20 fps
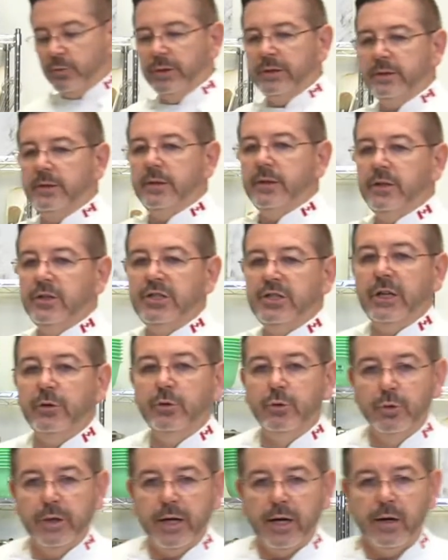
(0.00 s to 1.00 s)
with
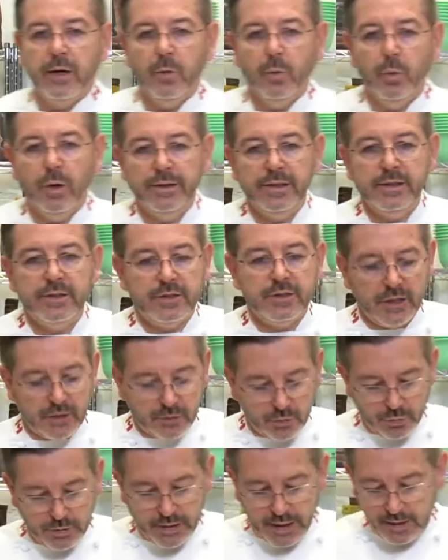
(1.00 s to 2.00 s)
gianduja. What is
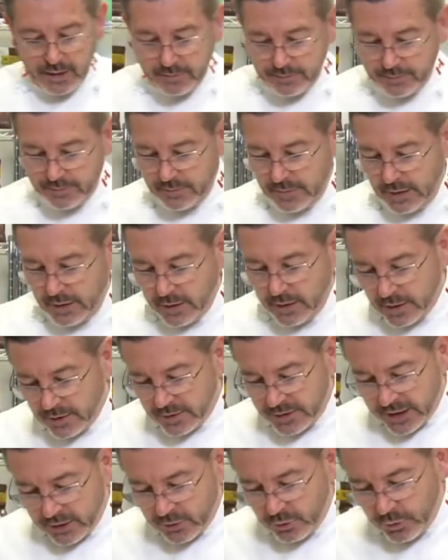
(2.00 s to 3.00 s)
gianduja?
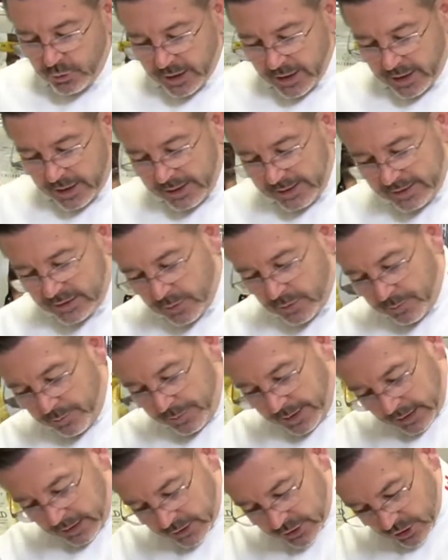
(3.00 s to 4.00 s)
Gianduja is a
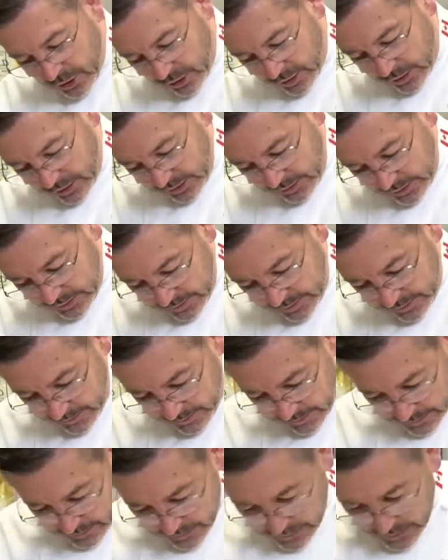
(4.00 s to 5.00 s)
milk chocolate
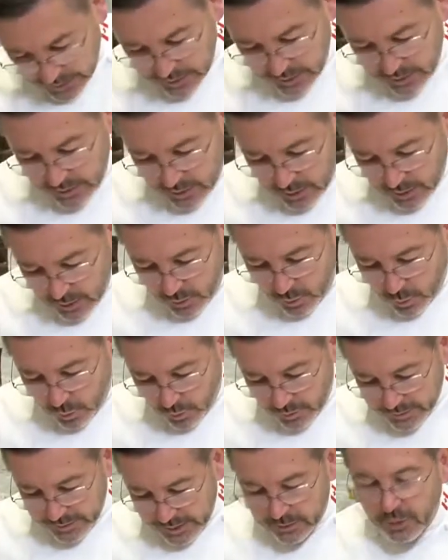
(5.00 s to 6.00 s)

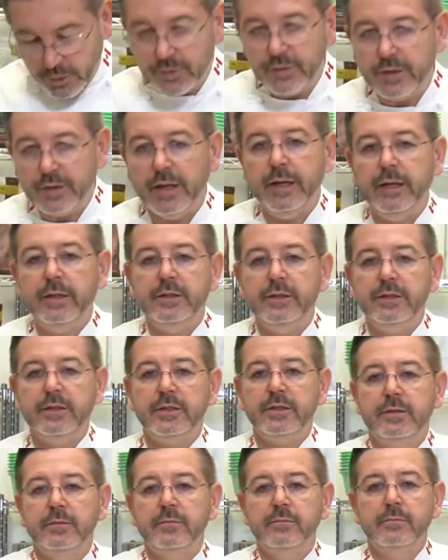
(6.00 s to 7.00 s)
that
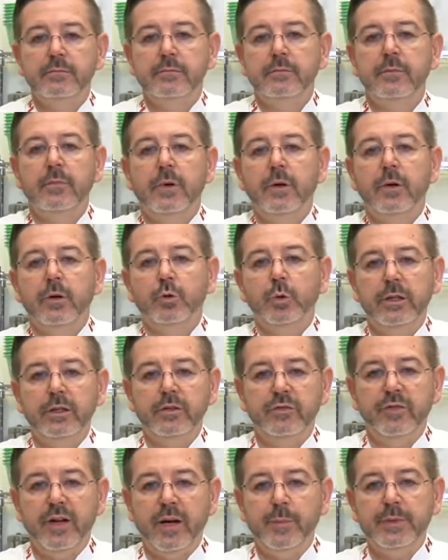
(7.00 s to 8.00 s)
contains
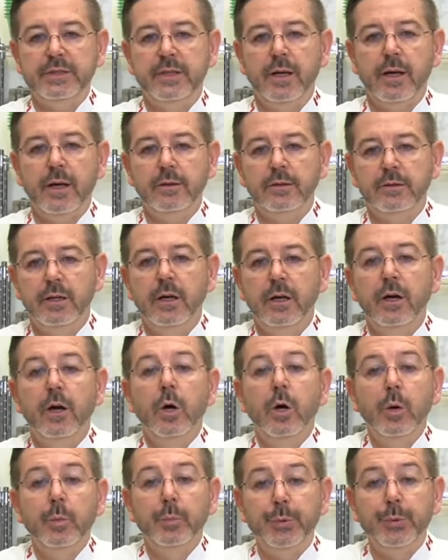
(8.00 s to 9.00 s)
25%
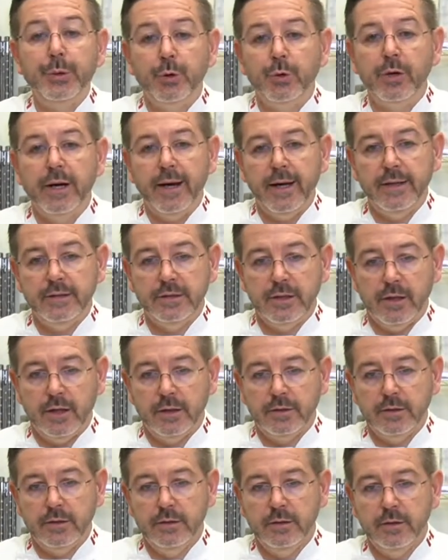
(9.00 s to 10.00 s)
pure
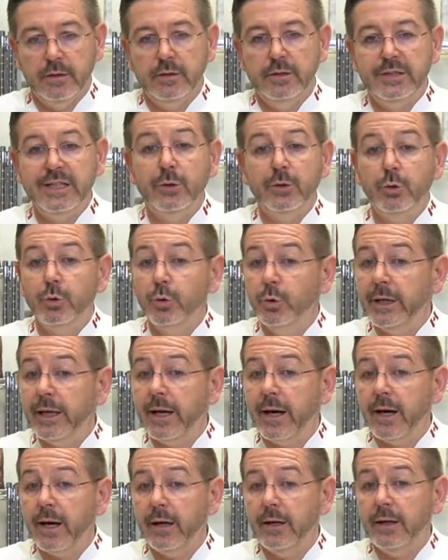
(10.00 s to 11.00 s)
hazelnut.
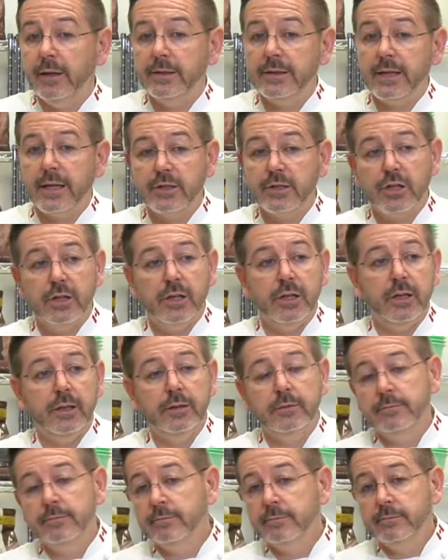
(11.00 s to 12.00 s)
Gianduja is actually,